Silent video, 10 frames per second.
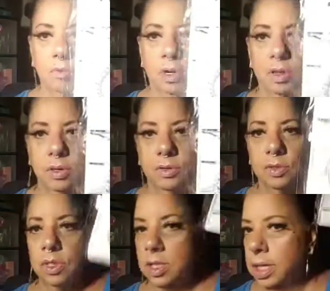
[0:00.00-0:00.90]
one of those
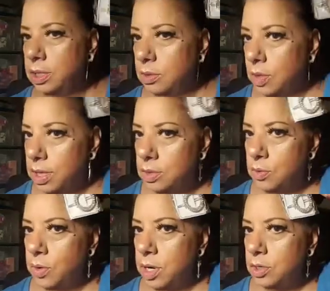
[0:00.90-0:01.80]
because I do like to
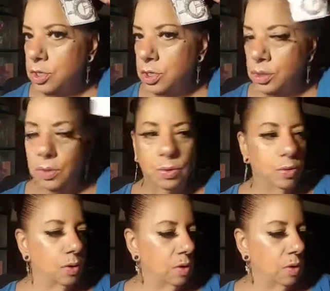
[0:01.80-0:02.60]
wear two.